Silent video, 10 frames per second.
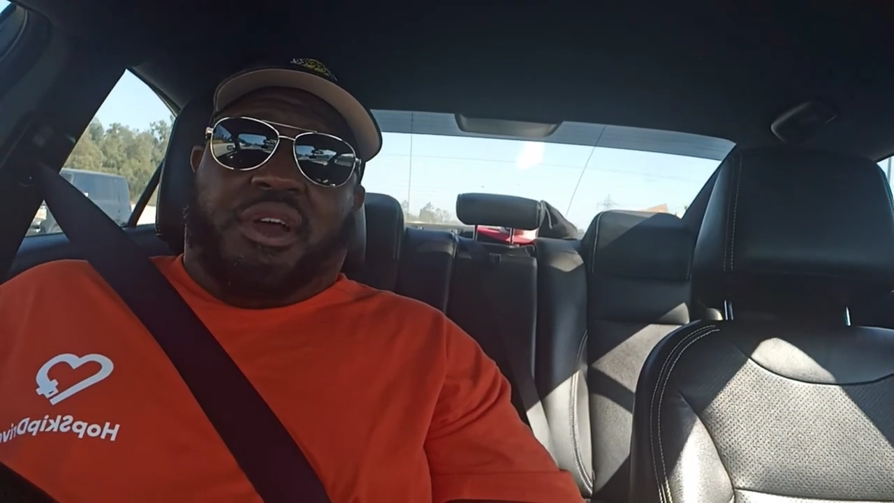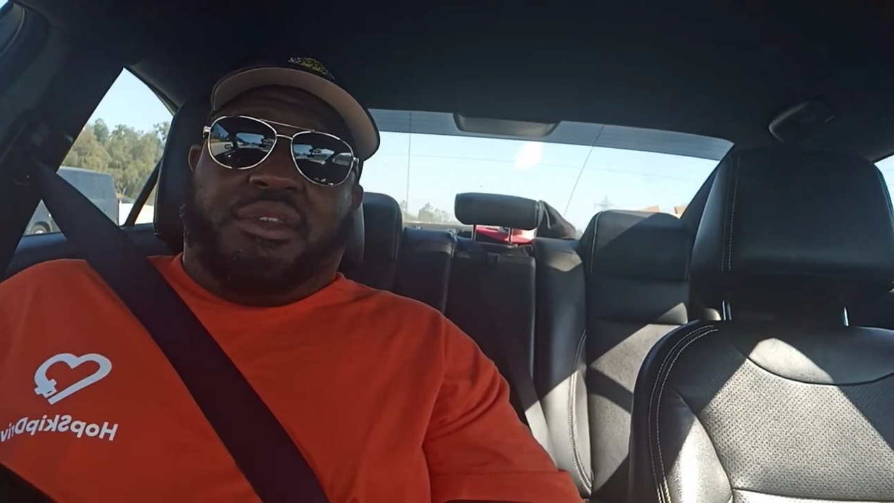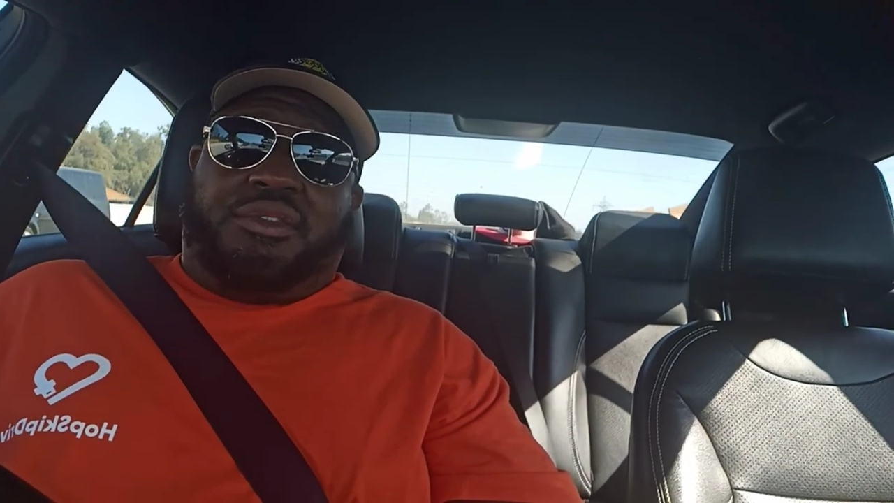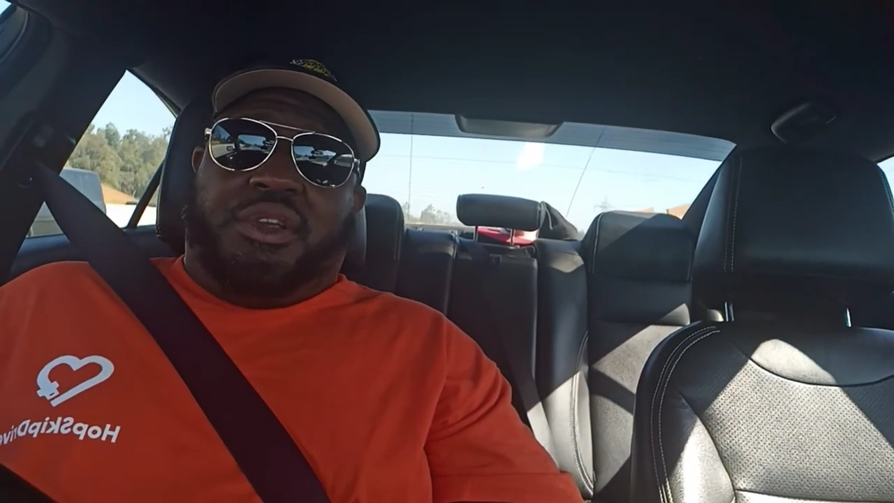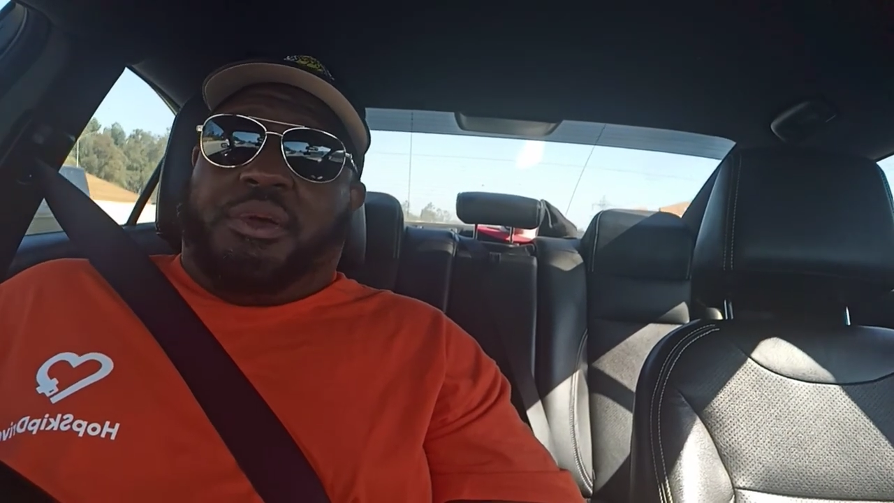
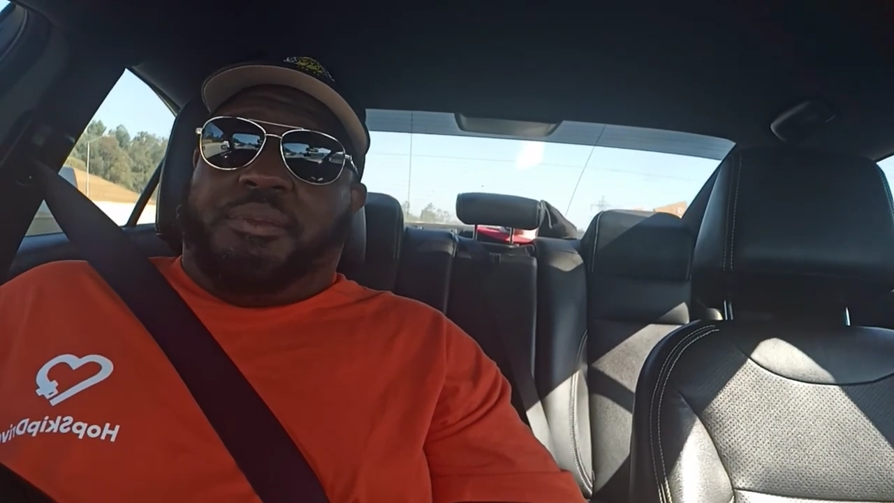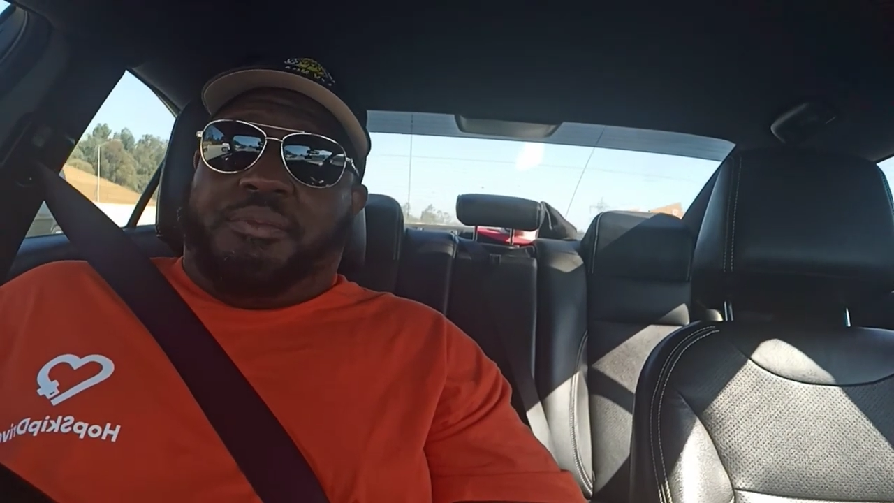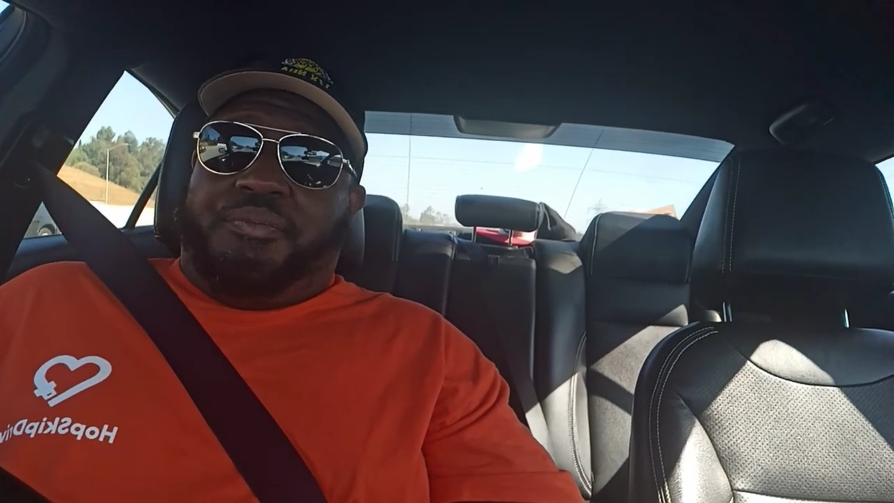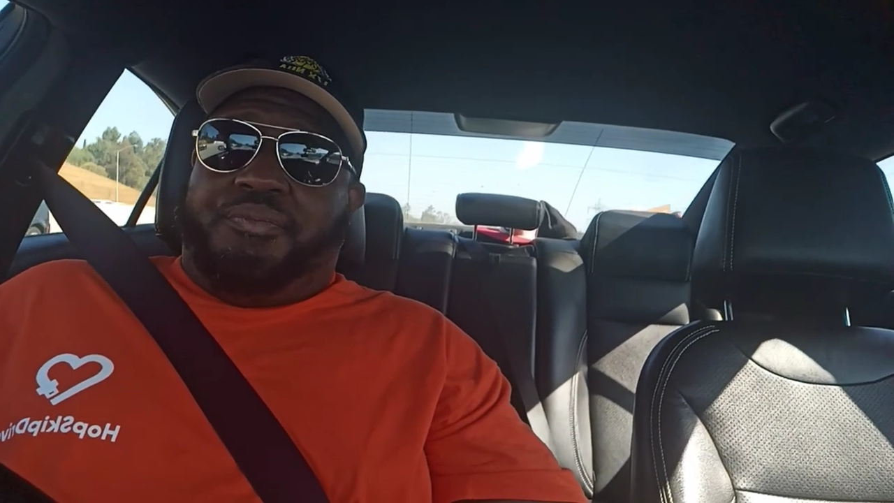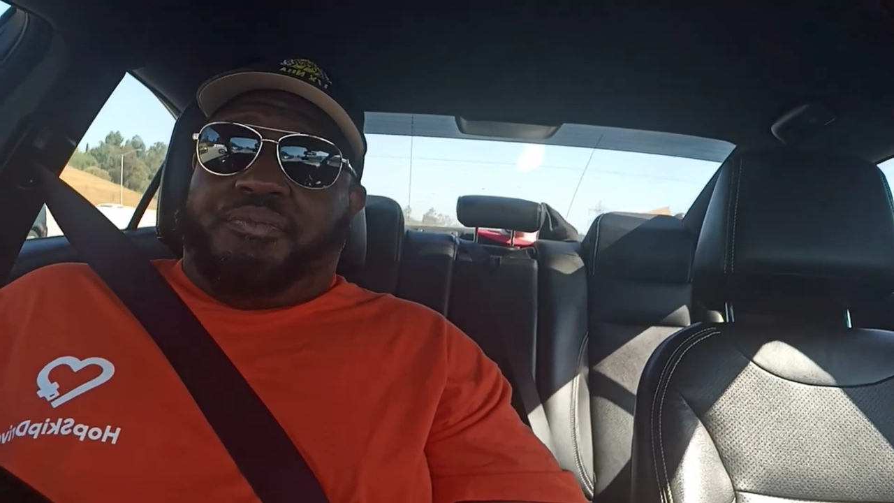so
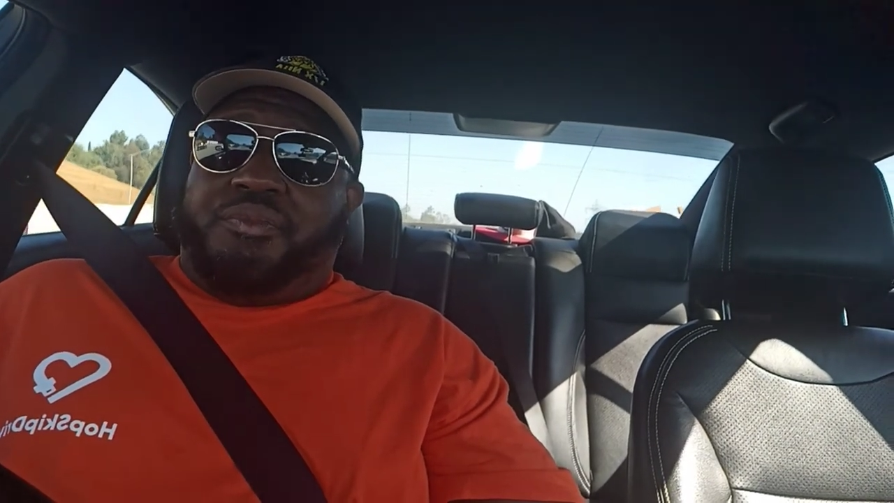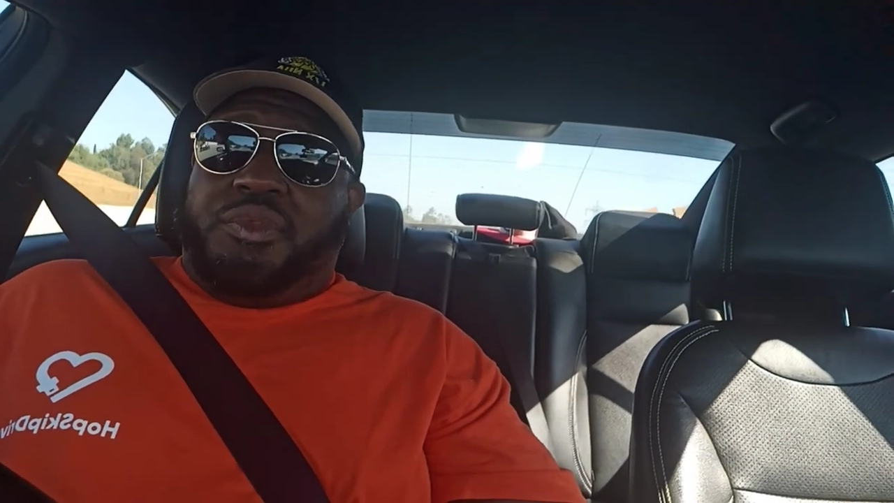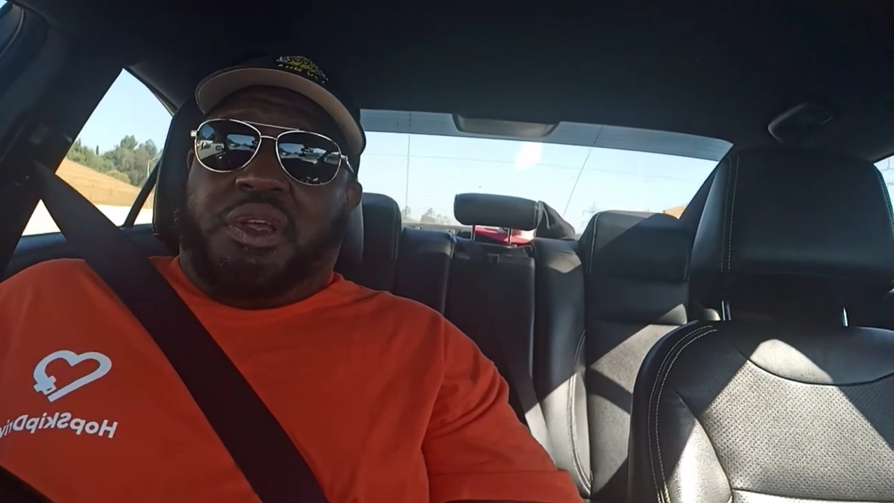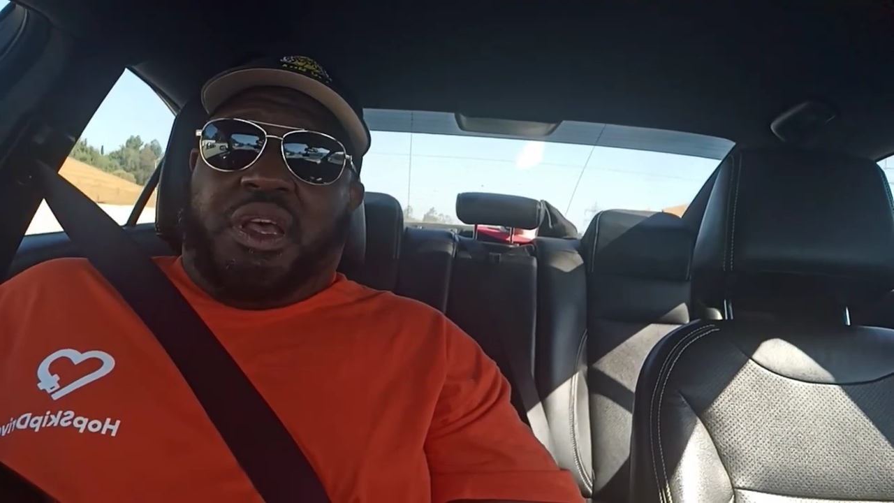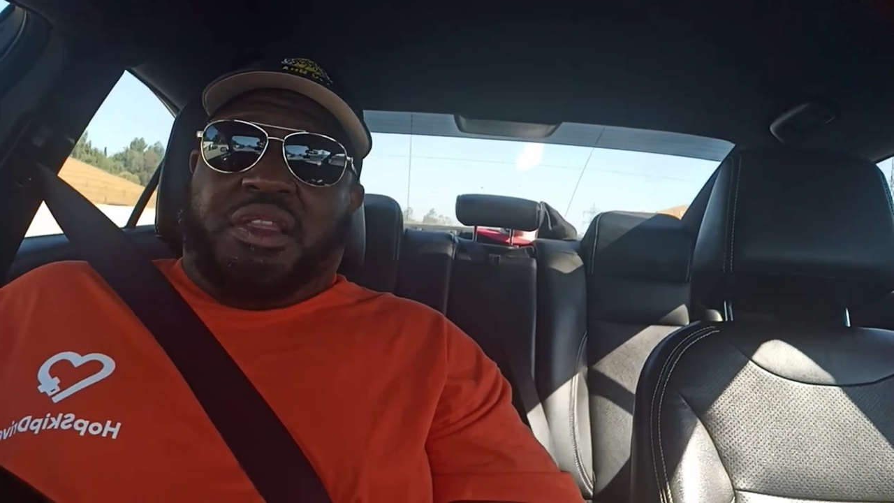I